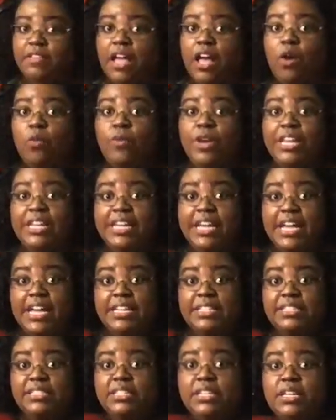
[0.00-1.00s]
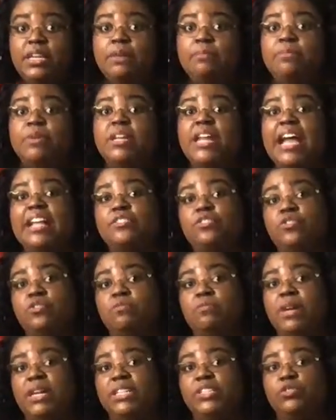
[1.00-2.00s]
uh, wind gusts, but not too
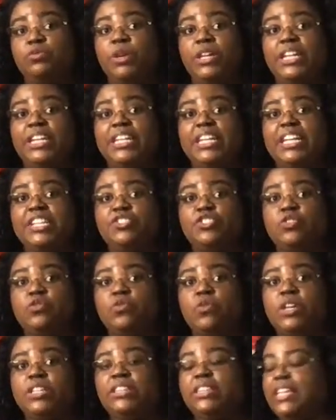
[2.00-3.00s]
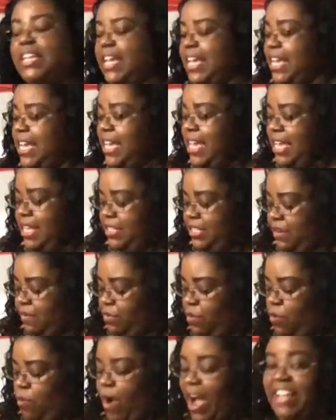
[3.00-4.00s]
much. What it is, you want the ends of
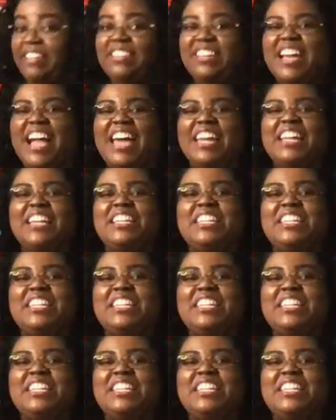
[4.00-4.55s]
the white to kind of